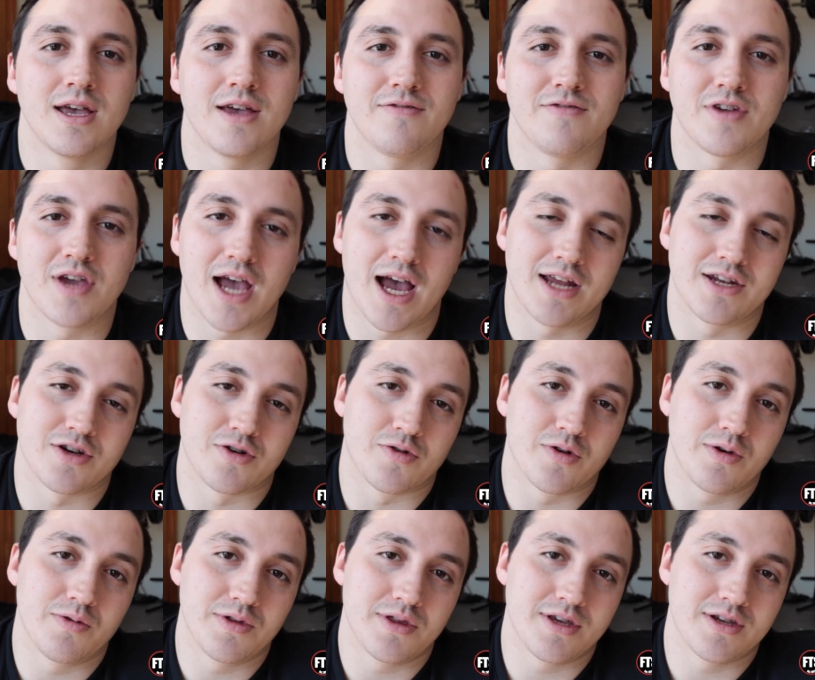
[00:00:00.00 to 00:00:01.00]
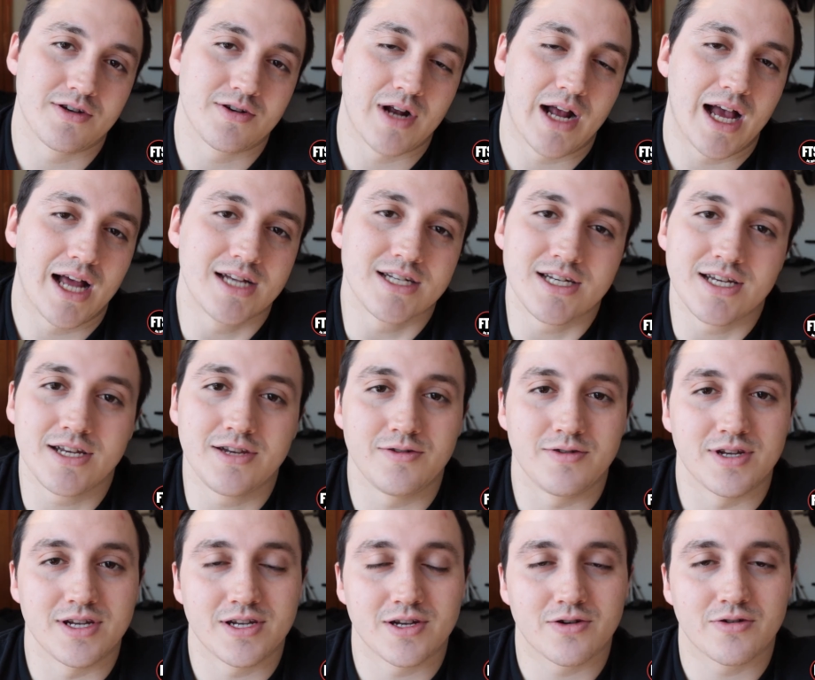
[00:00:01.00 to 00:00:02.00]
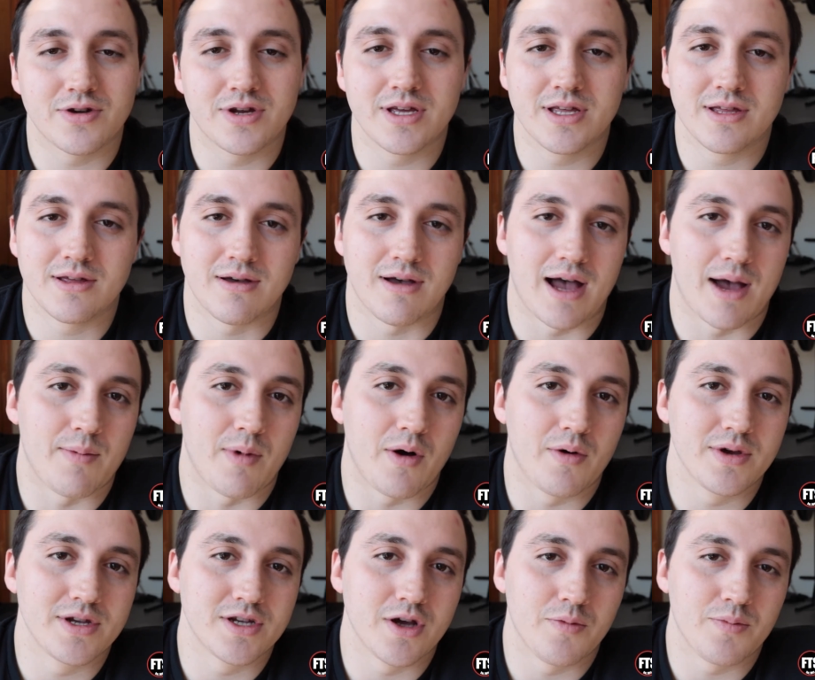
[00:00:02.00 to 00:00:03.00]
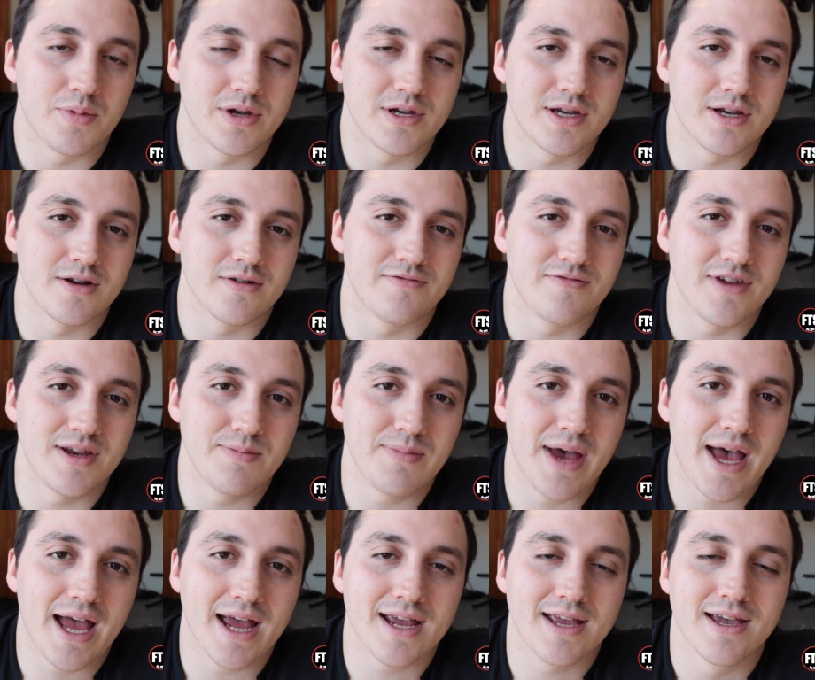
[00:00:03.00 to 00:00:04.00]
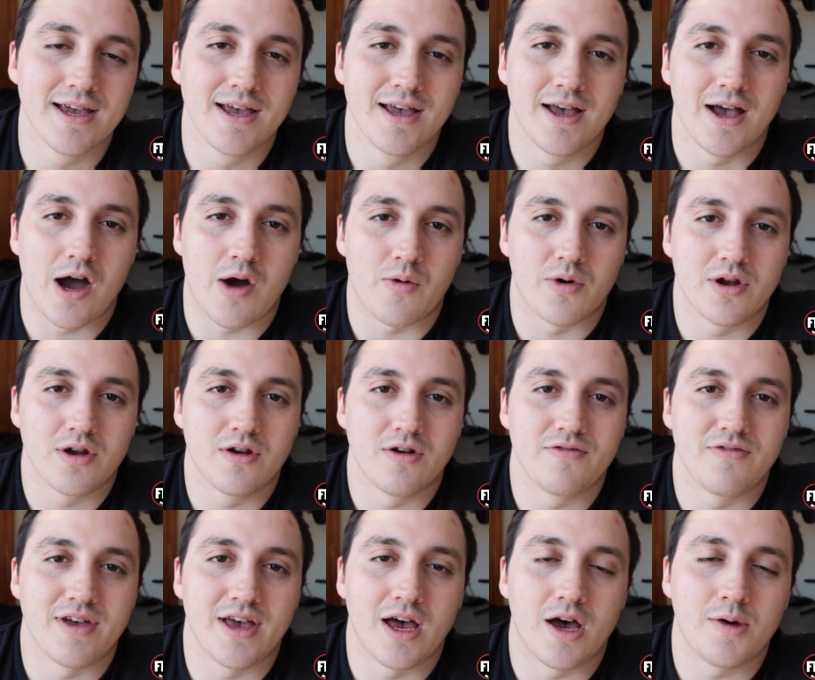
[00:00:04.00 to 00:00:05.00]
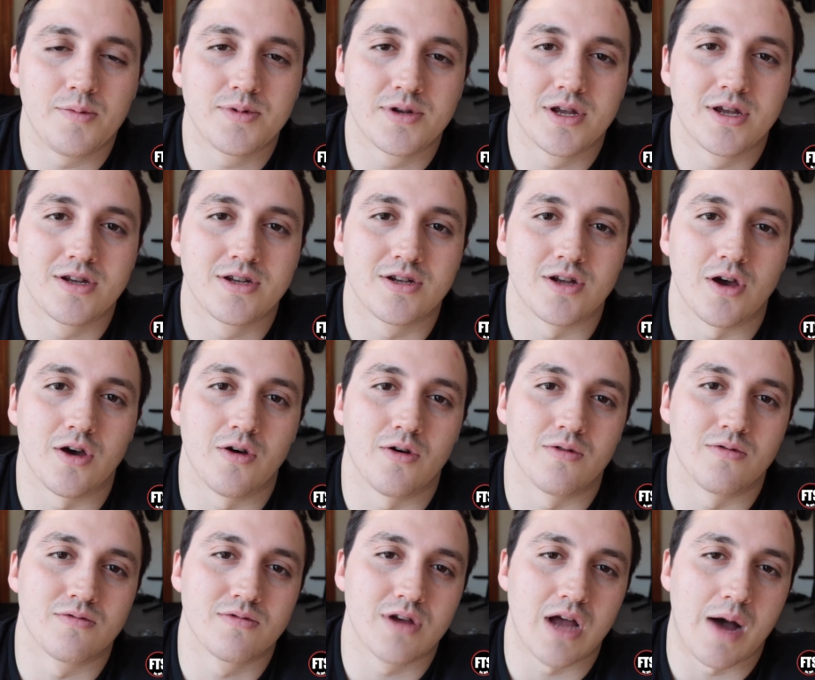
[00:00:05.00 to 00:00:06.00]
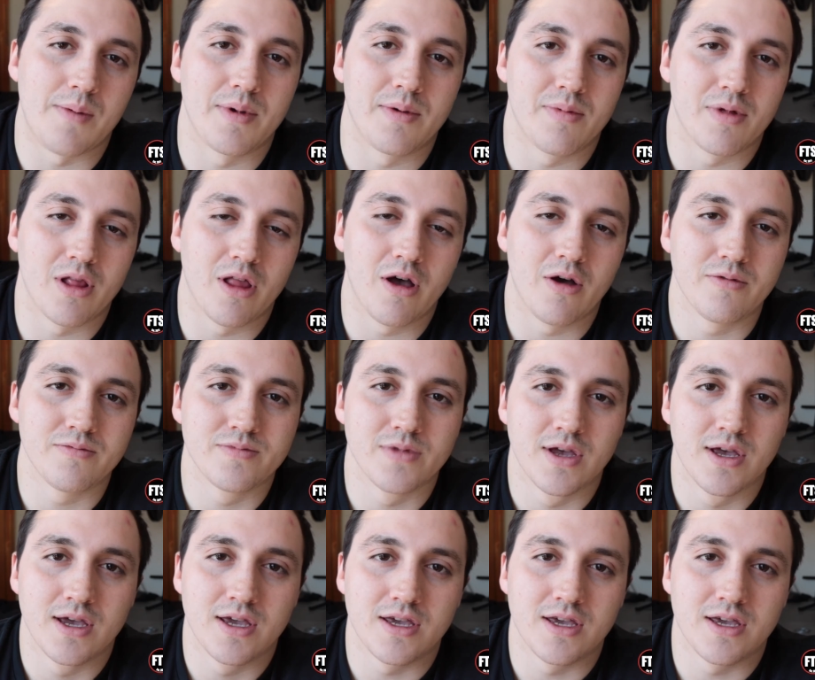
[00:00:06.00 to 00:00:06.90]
If you guys agree with this strategy, you disagree, I'm always open to your feedback. I want to know if it helped, so comment below.